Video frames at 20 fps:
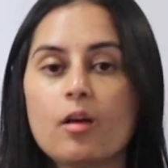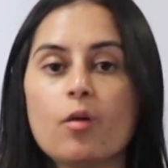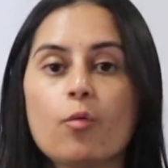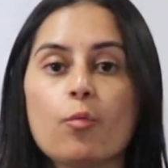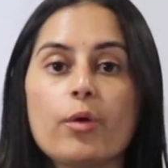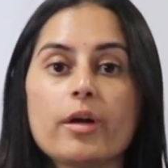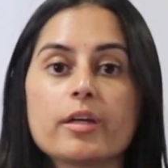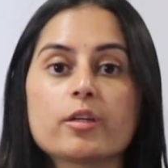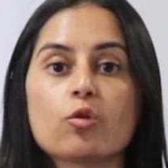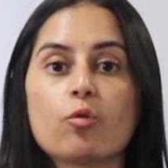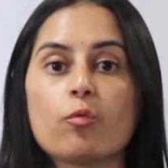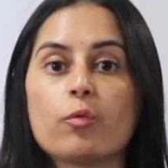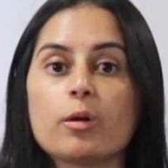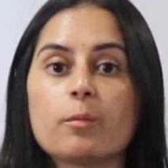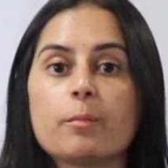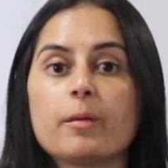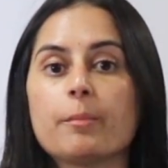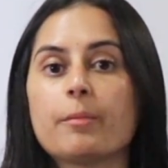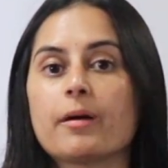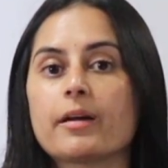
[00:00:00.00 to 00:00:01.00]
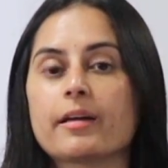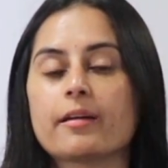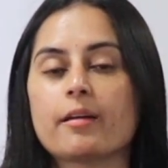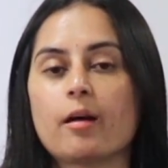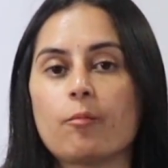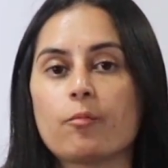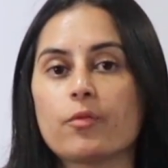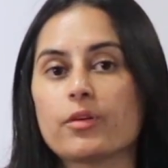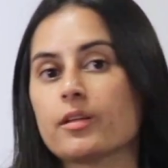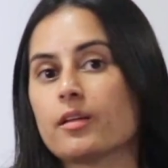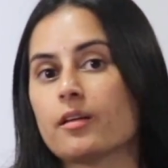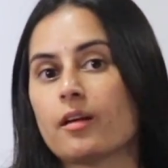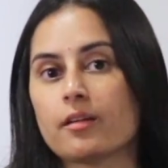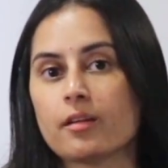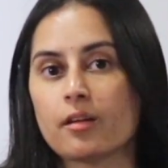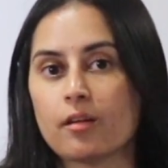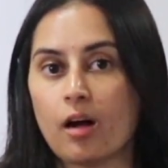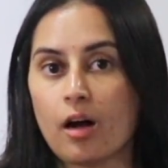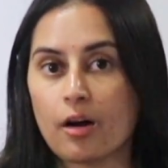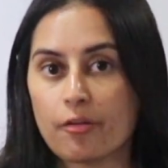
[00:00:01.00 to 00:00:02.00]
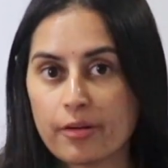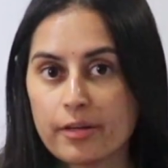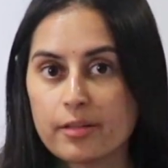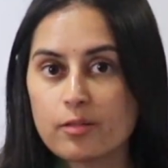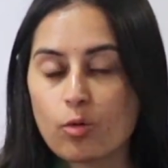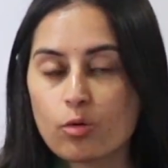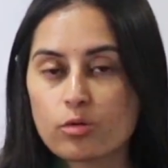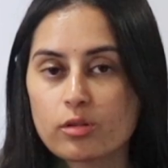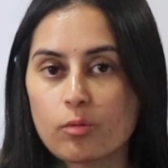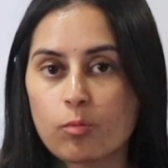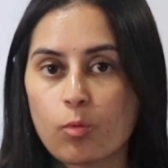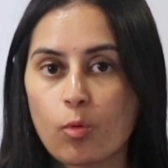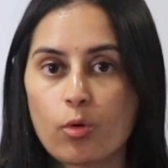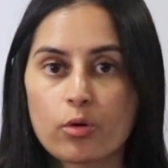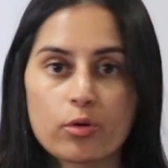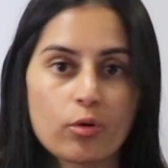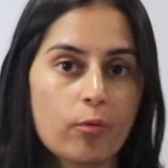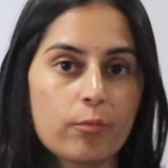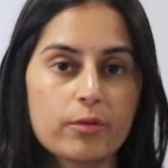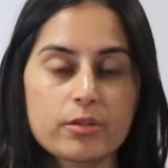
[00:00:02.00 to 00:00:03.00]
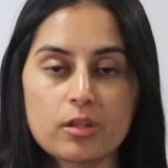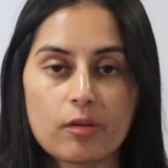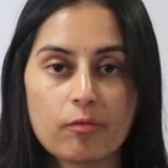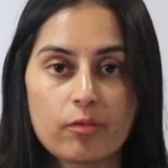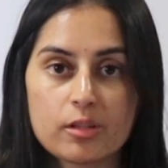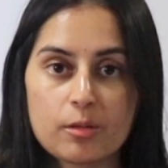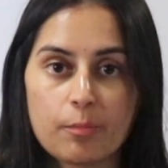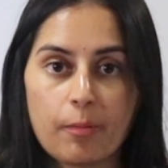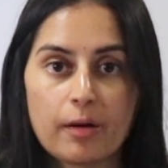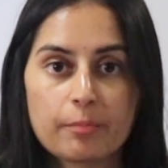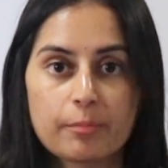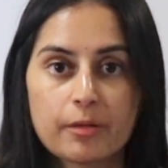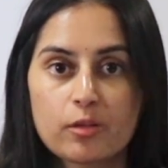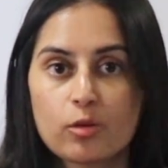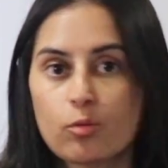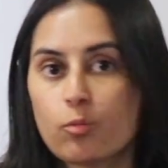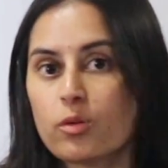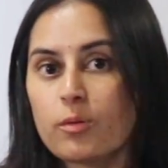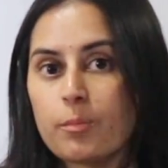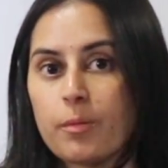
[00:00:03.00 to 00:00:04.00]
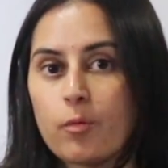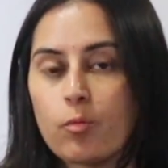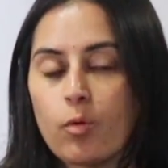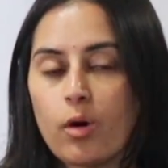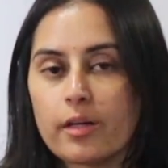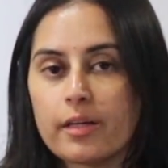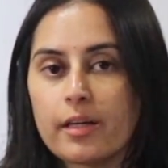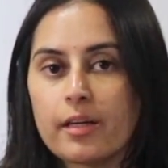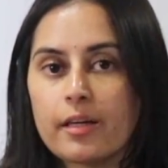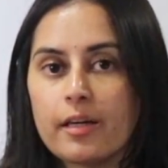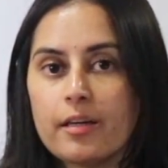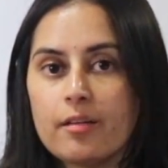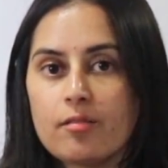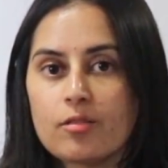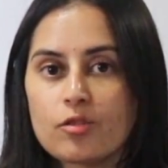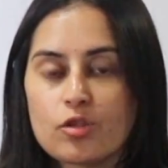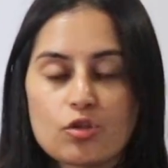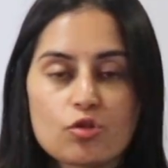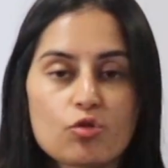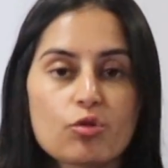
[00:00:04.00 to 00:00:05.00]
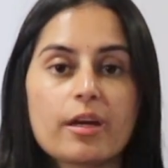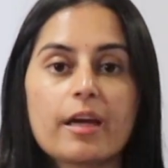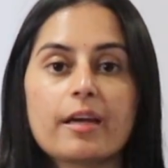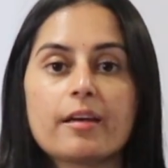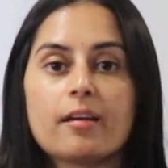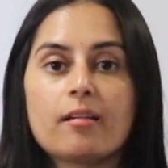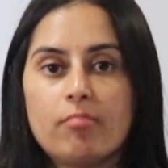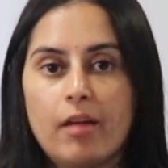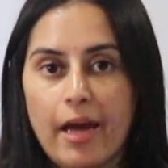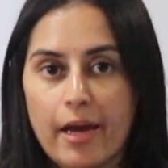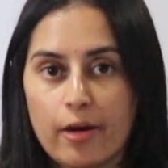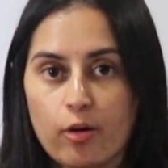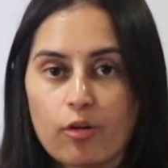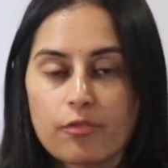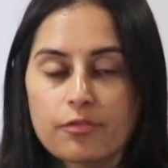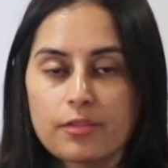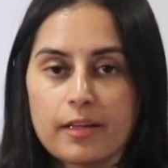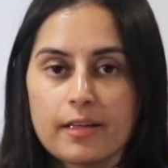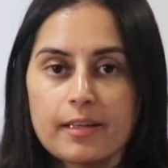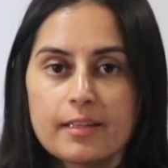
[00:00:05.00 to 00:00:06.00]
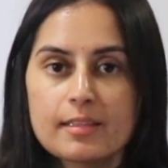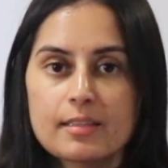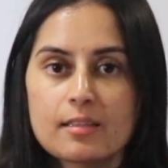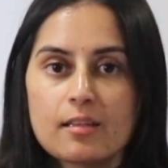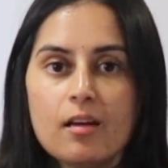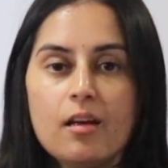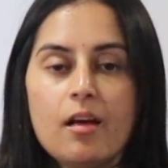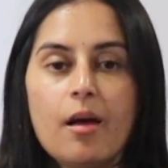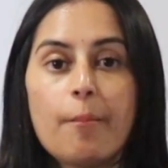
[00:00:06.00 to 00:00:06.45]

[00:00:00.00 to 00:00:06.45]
where you will be buddied up with another RN on the ward or whichever department you would be working in, just to get hang of things.